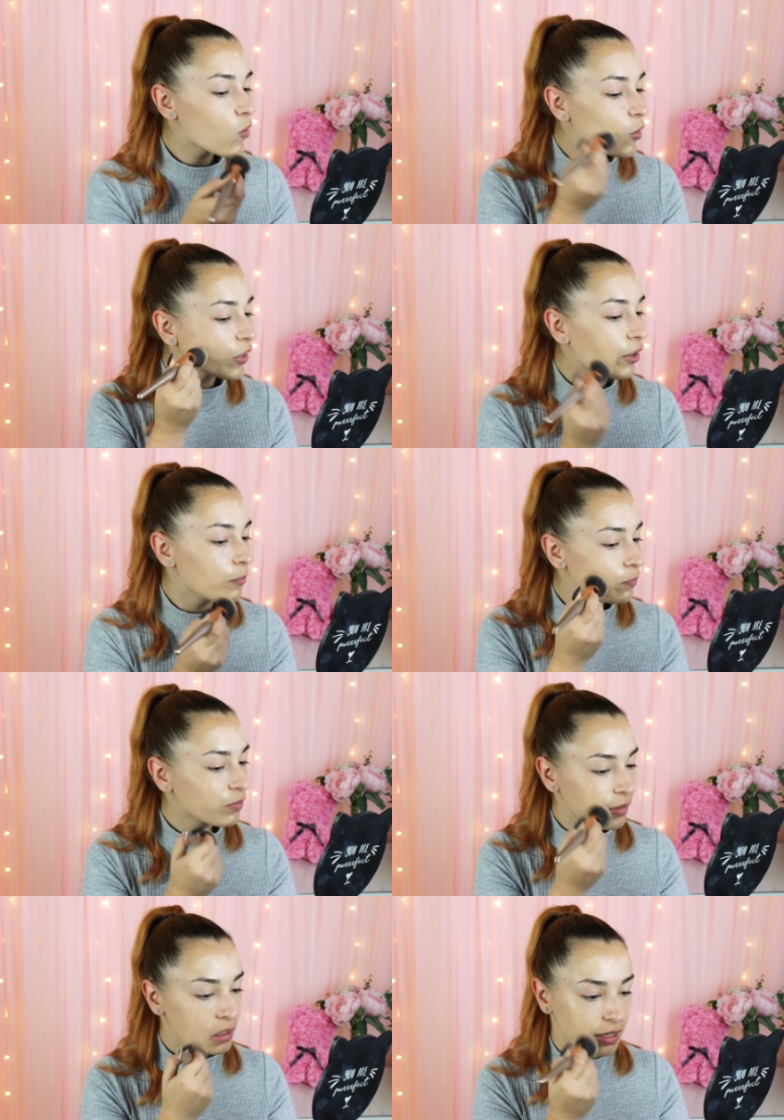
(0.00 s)
Okay,
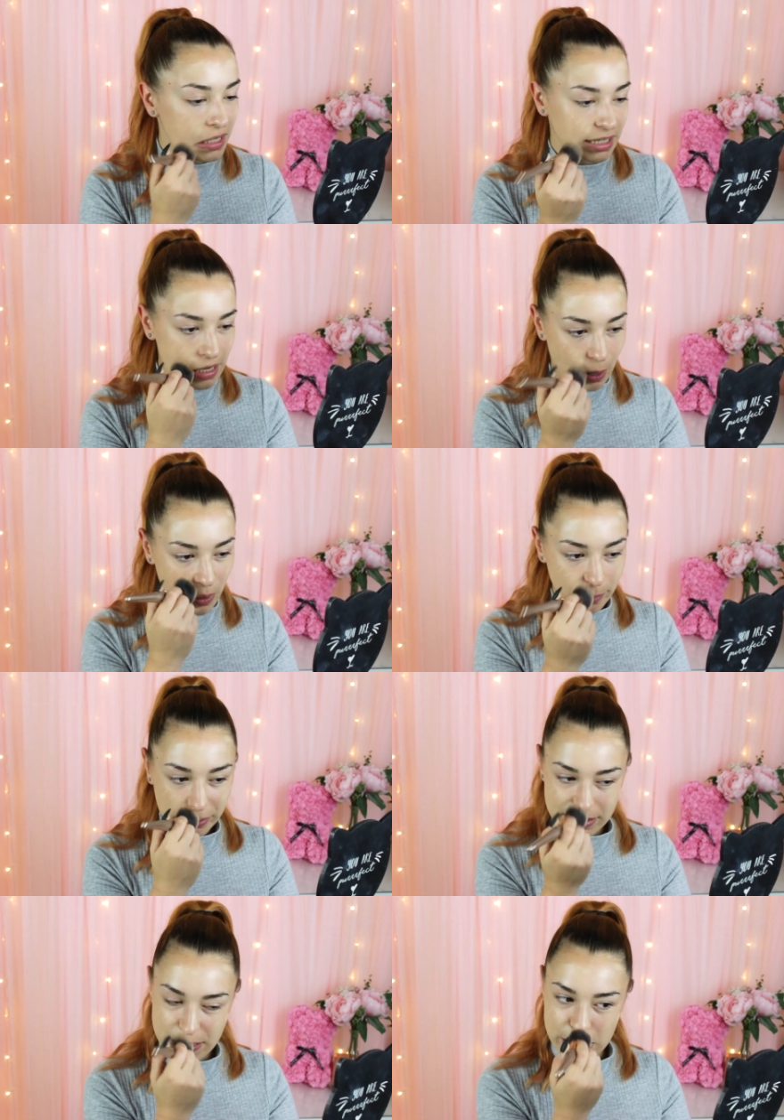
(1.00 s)
and now I'm
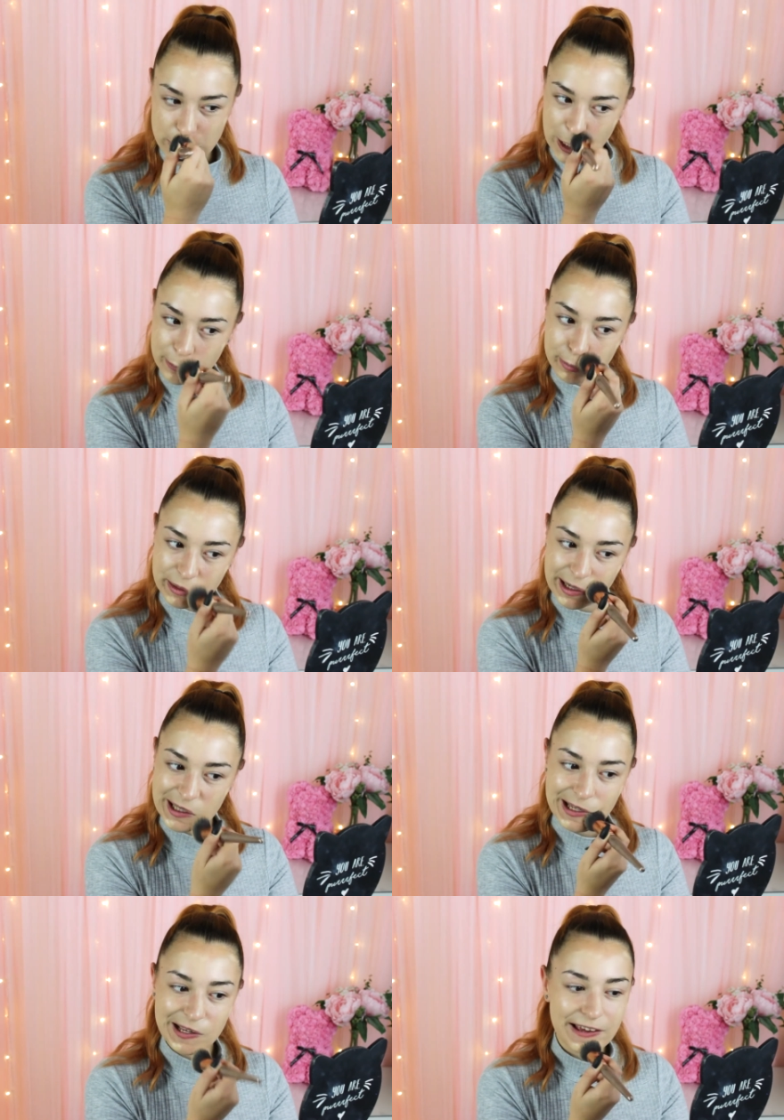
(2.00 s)
gonna start
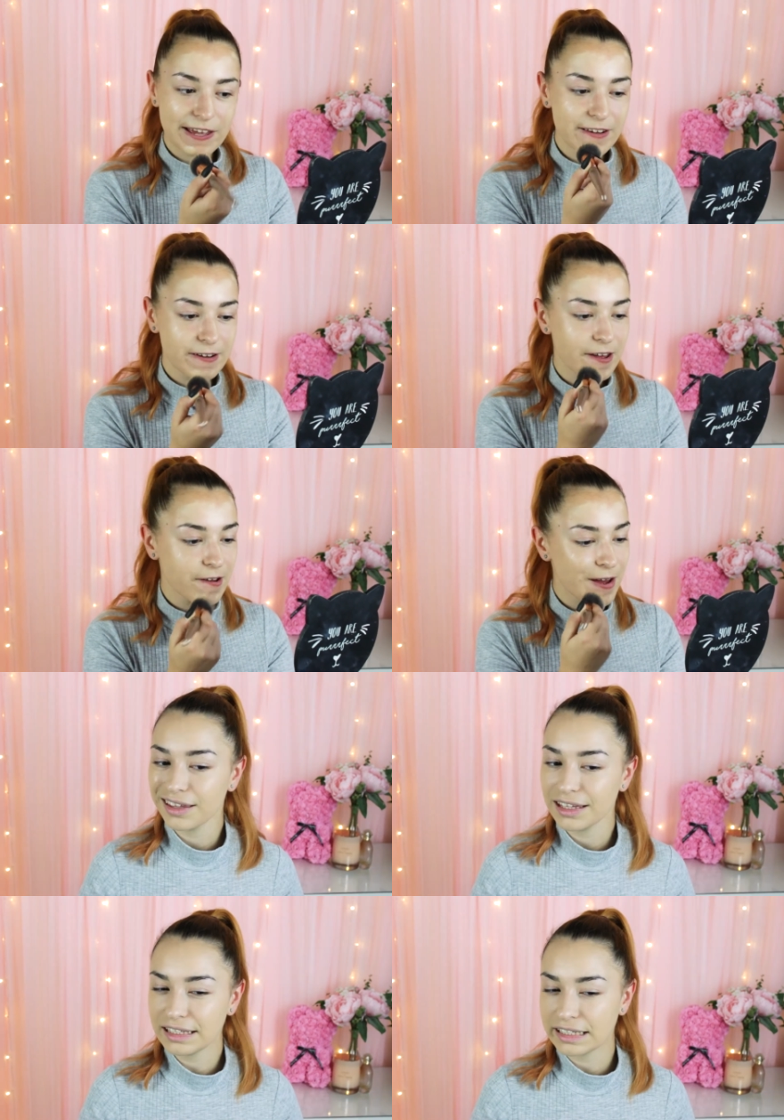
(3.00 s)
blending it.
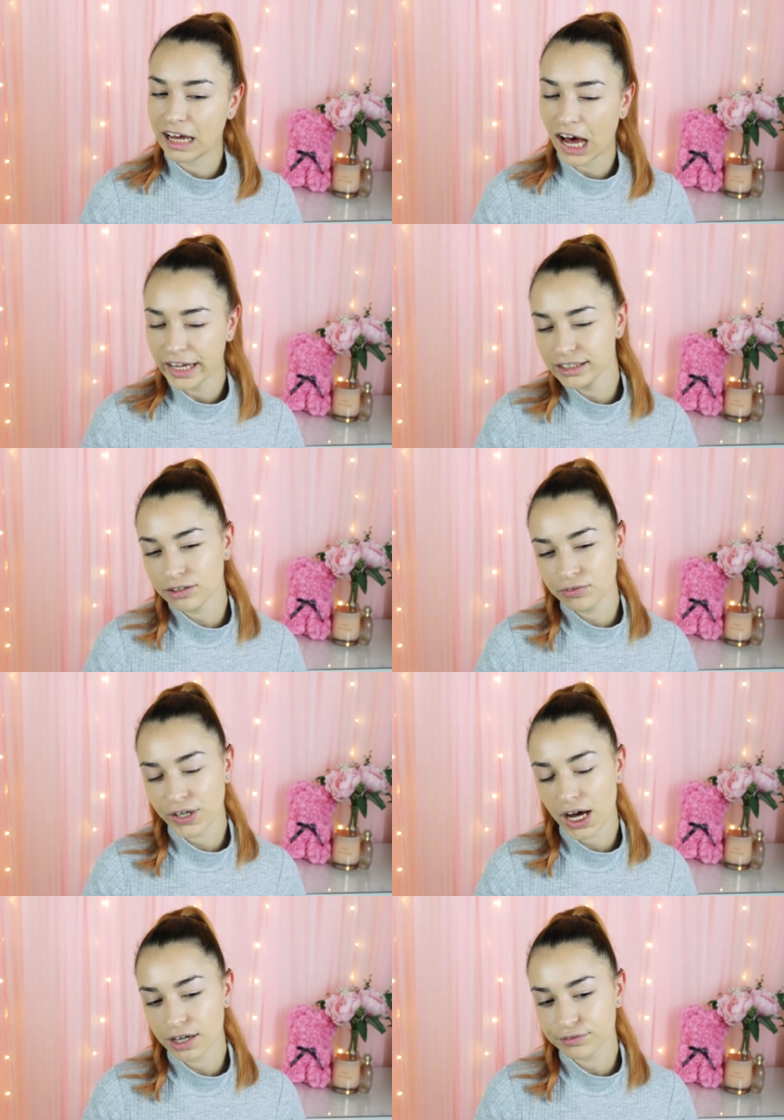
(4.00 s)
It kind of
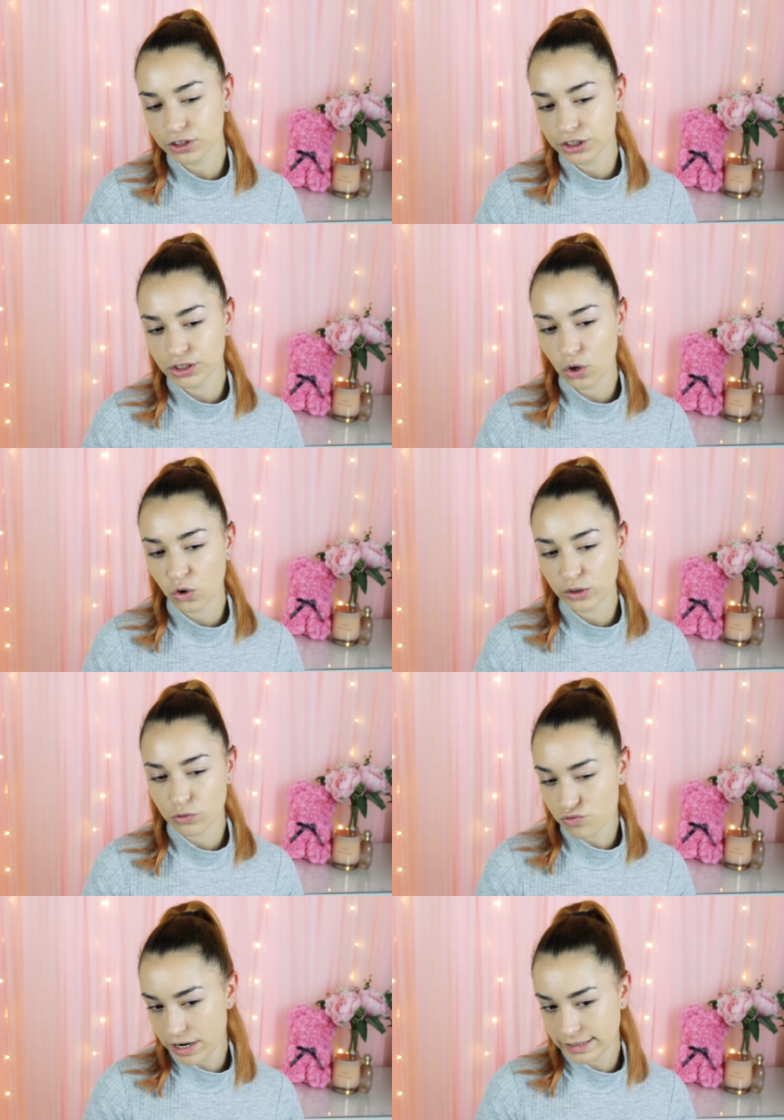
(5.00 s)
covered all the
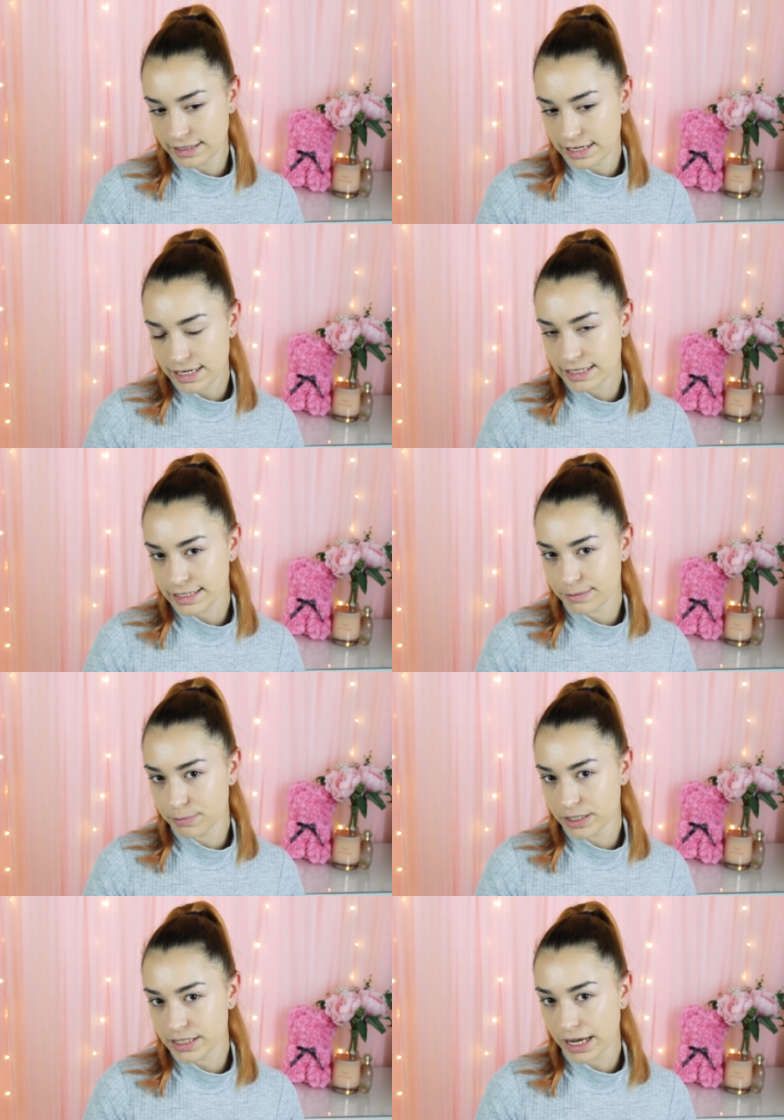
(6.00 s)
redness,
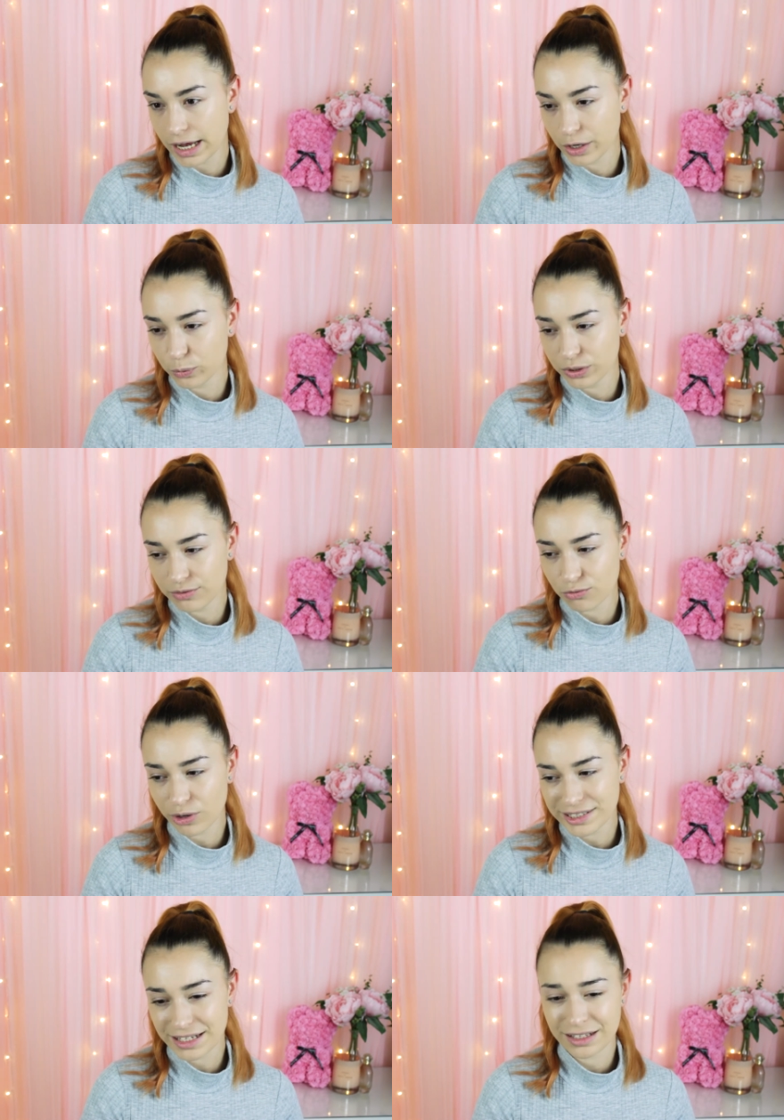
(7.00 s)
but I would have
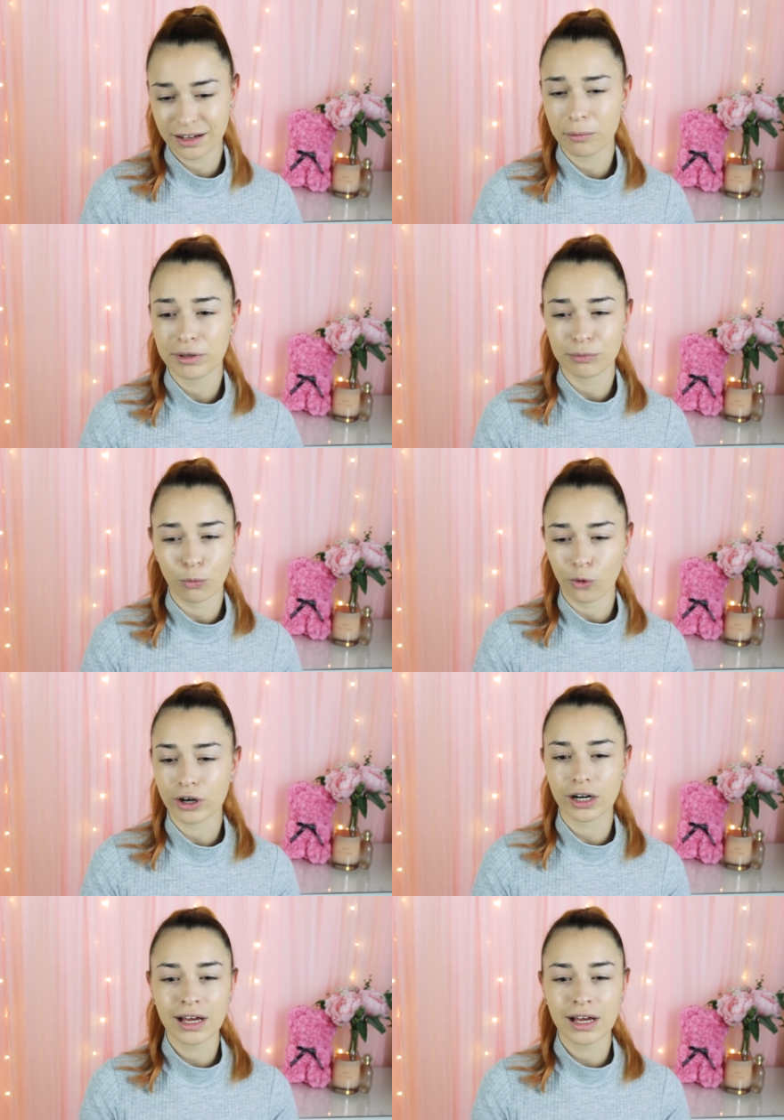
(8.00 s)
wanted it a bit more.